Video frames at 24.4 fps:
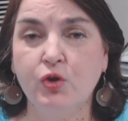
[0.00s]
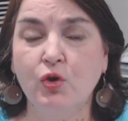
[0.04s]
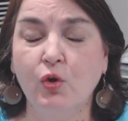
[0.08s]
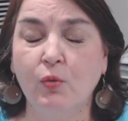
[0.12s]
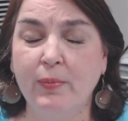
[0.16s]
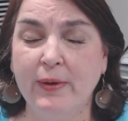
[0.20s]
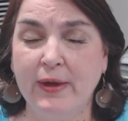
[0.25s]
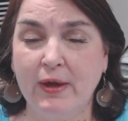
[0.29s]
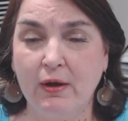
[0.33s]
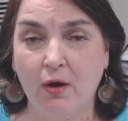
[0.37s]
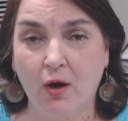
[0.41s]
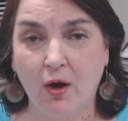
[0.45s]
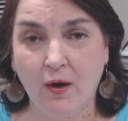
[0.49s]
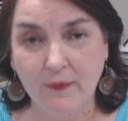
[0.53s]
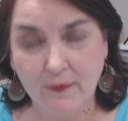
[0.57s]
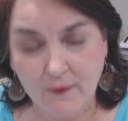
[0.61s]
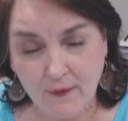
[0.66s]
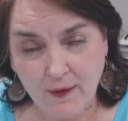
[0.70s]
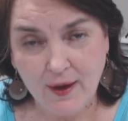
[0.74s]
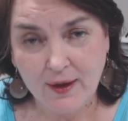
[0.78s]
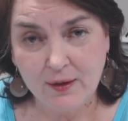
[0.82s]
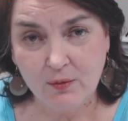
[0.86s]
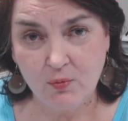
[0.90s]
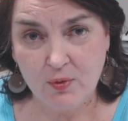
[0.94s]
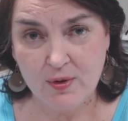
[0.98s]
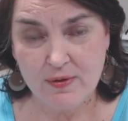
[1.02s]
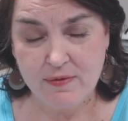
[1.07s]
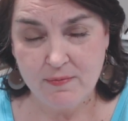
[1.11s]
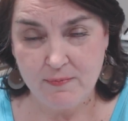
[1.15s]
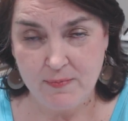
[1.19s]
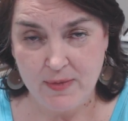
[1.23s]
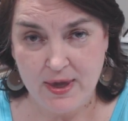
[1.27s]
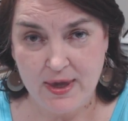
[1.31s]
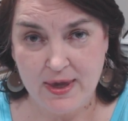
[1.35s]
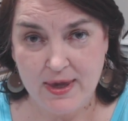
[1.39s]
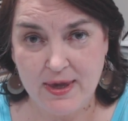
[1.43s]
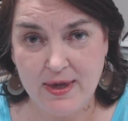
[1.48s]
you'll be online with
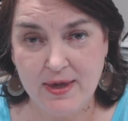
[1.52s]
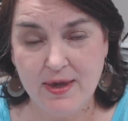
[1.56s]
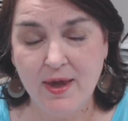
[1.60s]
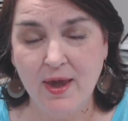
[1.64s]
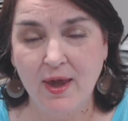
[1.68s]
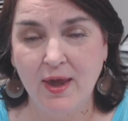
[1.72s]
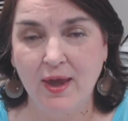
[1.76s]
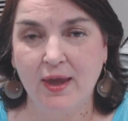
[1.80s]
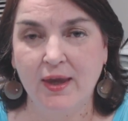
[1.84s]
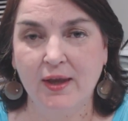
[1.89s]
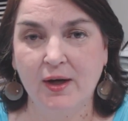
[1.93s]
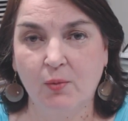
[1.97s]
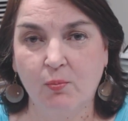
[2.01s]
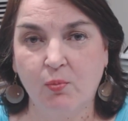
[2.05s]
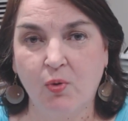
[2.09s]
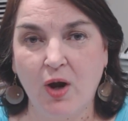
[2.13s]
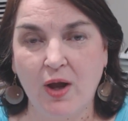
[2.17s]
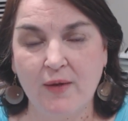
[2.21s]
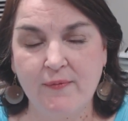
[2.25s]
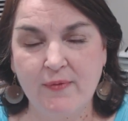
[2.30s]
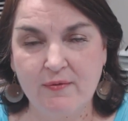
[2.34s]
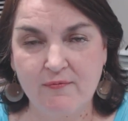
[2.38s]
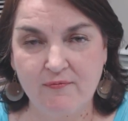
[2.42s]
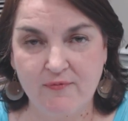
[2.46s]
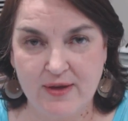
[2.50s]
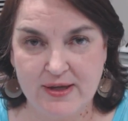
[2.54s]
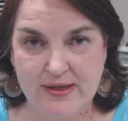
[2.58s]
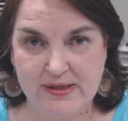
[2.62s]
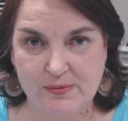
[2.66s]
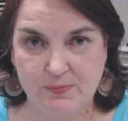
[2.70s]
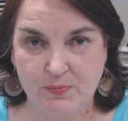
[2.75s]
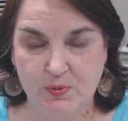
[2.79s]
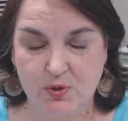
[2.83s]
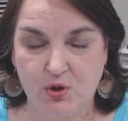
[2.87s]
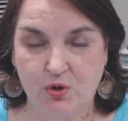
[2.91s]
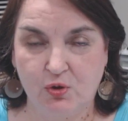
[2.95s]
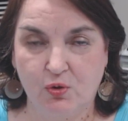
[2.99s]
me in a private
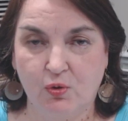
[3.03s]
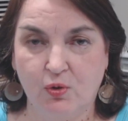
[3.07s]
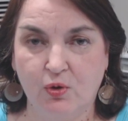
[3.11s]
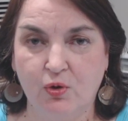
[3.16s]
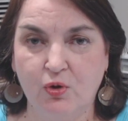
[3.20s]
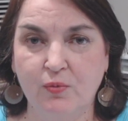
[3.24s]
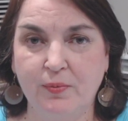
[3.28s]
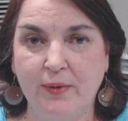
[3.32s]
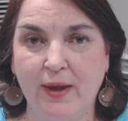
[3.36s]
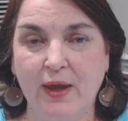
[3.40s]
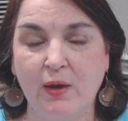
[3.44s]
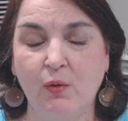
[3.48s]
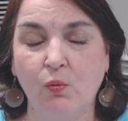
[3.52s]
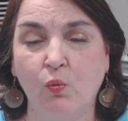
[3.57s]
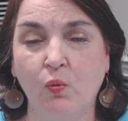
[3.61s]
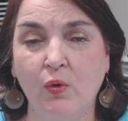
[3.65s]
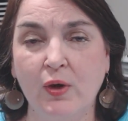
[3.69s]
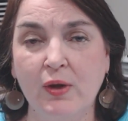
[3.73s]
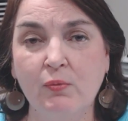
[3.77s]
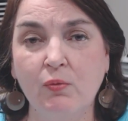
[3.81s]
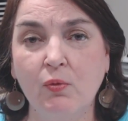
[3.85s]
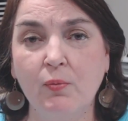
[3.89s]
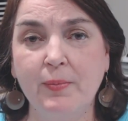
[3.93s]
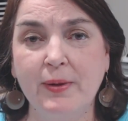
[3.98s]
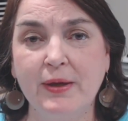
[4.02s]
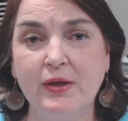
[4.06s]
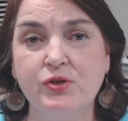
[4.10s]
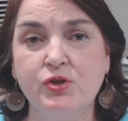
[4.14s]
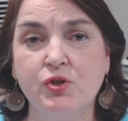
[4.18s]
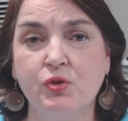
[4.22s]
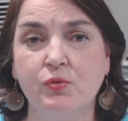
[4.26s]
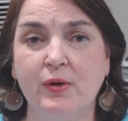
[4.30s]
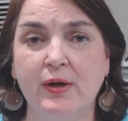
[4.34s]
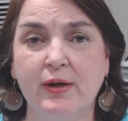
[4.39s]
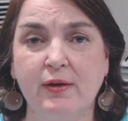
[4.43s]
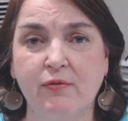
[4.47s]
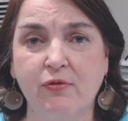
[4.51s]
Facebook group, and we will be
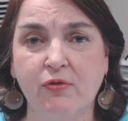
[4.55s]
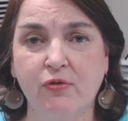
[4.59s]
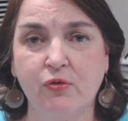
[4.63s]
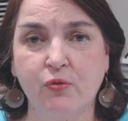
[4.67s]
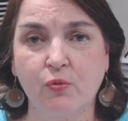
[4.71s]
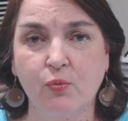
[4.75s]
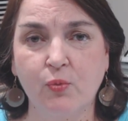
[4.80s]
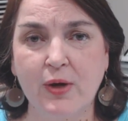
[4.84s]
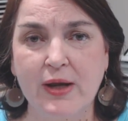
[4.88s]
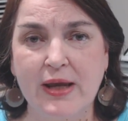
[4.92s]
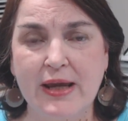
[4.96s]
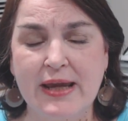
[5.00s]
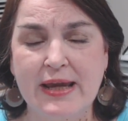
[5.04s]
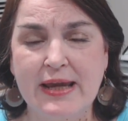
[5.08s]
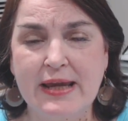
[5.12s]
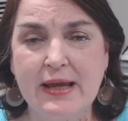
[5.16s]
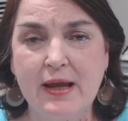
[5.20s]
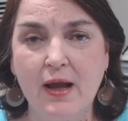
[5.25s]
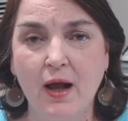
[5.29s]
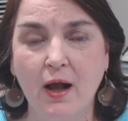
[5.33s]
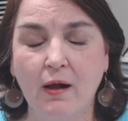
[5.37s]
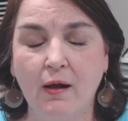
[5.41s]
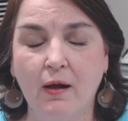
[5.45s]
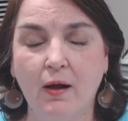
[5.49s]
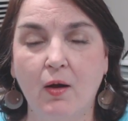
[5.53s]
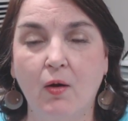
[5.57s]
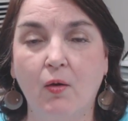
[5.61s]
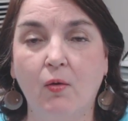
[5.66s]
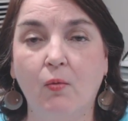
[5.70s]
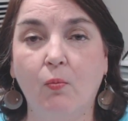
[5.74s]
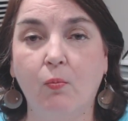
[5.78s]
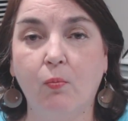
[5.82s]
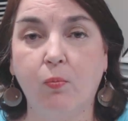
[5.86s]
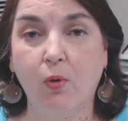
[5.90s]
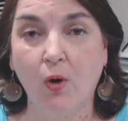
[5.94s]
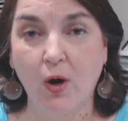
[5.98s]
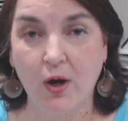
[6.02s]
doing 3
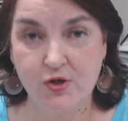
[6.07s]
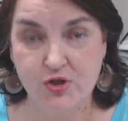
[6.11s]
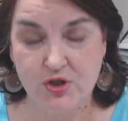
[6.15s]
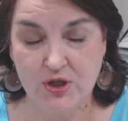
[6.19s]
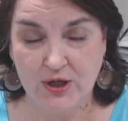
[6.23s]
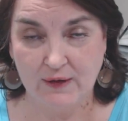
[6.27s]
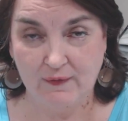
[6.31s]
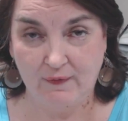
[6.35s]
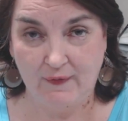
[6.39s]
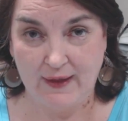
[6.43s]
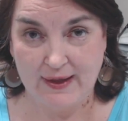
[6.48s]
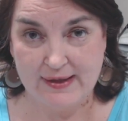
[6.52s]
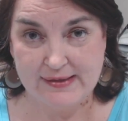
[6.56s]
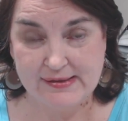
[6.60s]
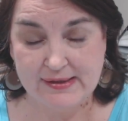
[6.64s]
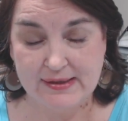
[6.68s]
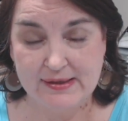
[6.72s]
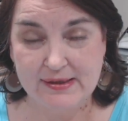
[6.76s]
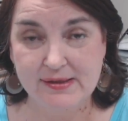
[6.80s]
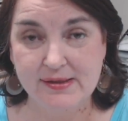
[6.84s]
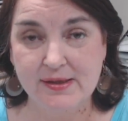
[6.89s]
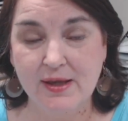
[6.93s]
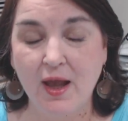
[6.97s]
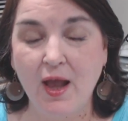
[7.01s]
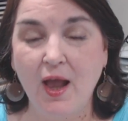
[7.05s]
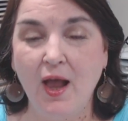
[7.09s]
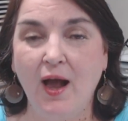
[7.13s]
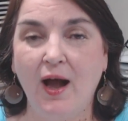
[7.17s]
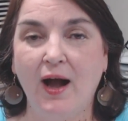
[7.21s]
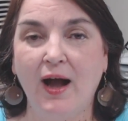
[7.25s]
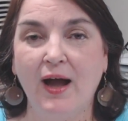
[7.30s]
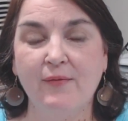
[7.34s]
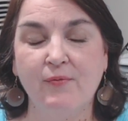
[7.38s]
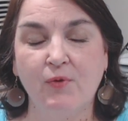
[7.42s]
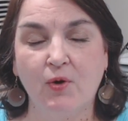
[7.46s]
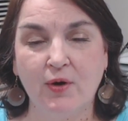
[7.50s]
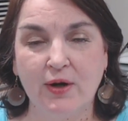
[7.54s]
project classes.
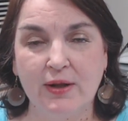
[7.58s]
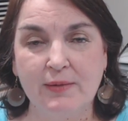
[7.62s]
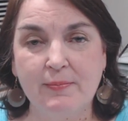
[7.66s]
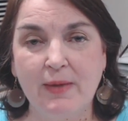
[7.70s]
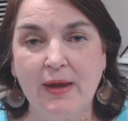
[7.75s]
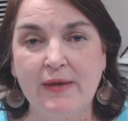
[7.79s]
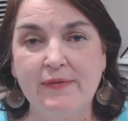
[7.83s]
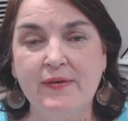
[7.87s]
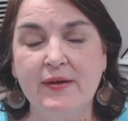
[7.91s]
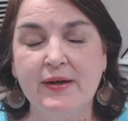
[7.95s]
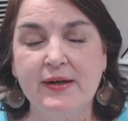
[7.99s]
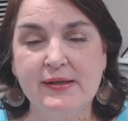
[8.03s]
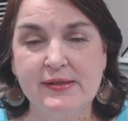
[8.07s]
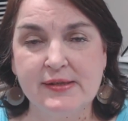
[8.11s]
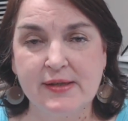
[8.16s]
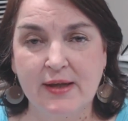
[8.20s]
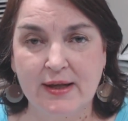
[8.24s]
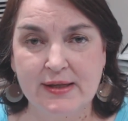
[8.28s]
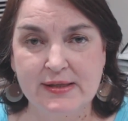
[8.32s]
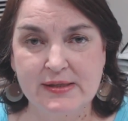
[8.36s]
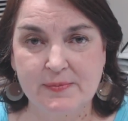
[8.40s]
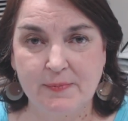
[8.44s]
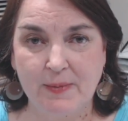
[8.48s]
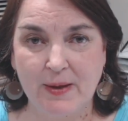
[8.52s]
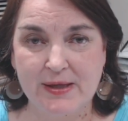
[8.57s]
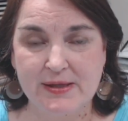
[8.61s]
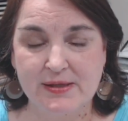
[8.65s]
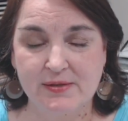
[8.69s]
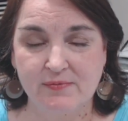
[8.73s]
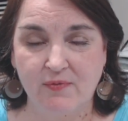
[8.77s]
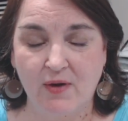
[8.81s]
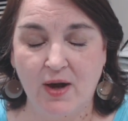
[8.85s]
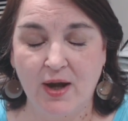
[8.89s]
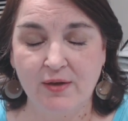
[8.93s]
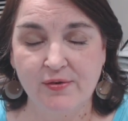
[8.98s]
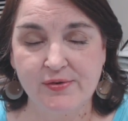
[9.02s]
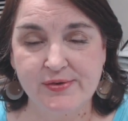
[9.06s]
I've already made the design space
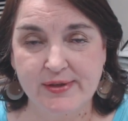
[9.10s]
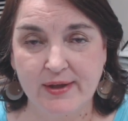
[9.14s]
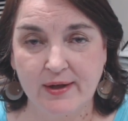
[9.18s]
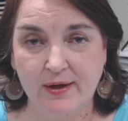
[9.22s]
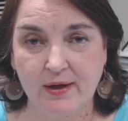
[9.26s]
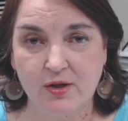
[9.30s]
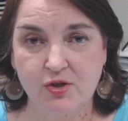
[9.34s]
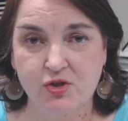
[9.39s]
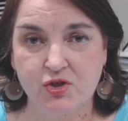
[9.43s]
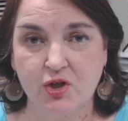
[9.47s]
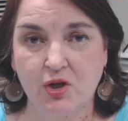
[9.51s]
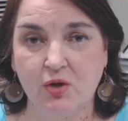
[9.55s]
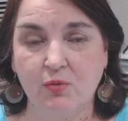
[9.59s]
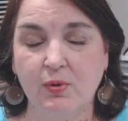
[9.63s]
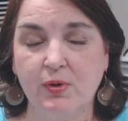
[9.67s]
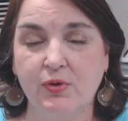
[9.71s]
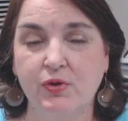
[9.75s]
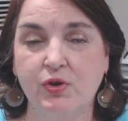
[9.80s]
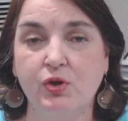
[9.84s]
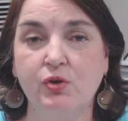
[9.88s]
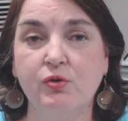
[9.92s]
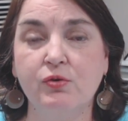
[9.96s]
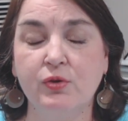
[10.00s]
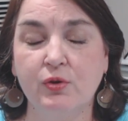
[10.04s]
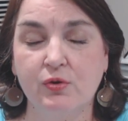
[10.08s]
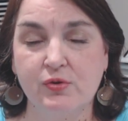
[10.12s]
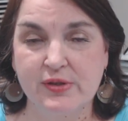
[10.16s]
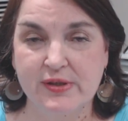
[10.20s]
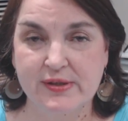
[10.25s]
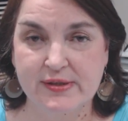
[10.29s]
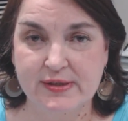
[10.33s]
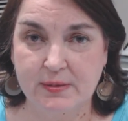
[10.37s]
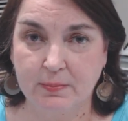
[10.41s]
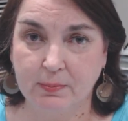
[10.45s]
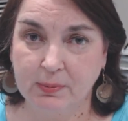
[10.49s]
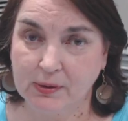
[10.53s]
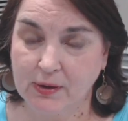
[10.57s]
files that I share with you. There's a
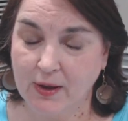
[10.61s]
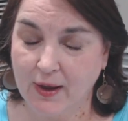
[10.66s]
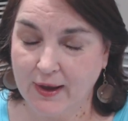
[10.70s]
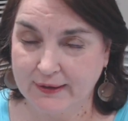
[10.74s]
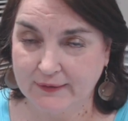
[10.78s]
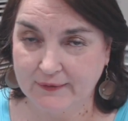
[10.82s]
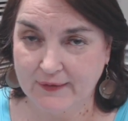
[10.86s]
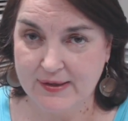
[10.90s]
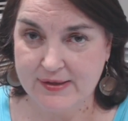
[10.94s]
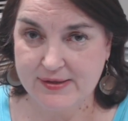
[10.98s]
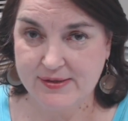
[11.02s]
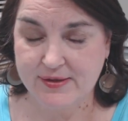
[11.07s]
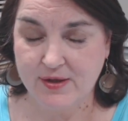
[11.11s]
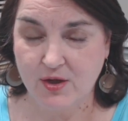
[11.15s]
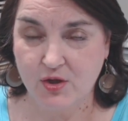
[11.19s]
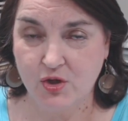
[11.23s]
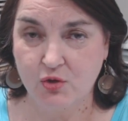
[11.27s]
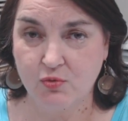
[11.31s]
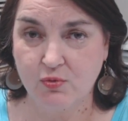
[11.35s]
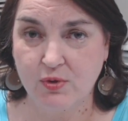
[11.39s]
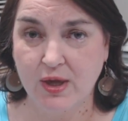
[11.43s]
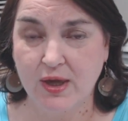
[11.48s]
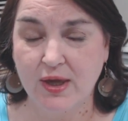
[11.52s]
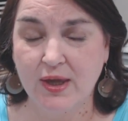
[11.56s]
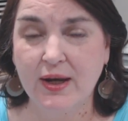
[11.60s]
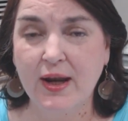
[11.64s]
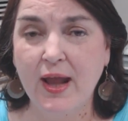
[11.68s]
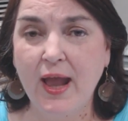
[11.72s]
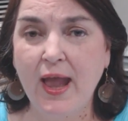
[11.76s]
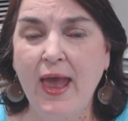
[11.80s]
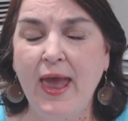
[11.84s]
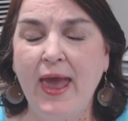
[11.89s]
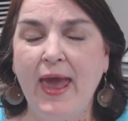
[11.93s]
supply list that you get.